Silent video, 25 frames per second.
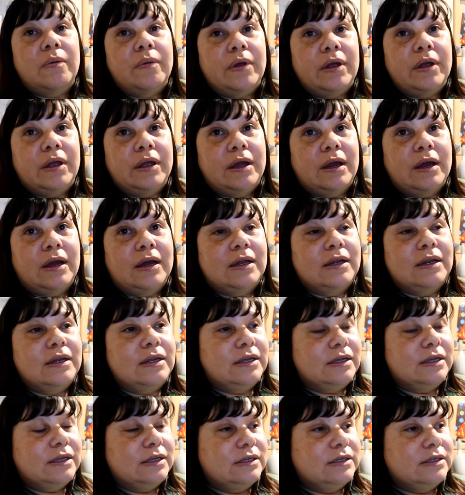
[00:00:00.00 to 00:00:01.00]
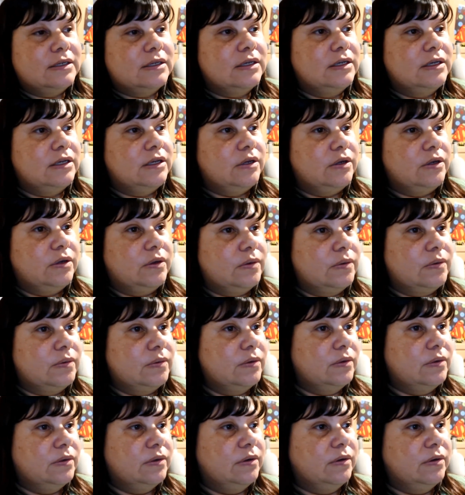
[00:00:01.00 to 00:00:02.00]
we got it, you
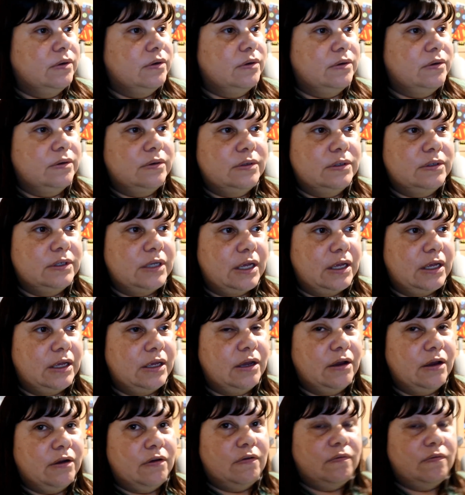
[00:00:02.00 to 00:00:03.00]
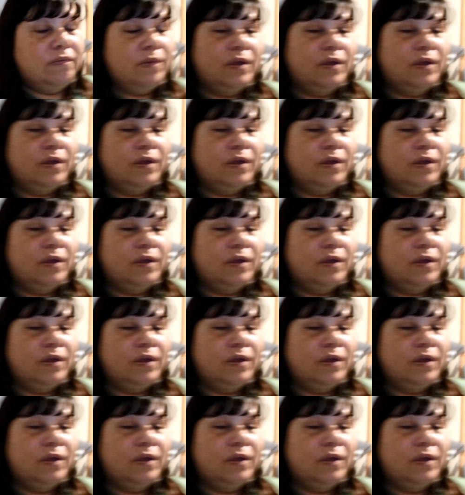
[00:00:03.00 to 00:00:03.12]
know, taken care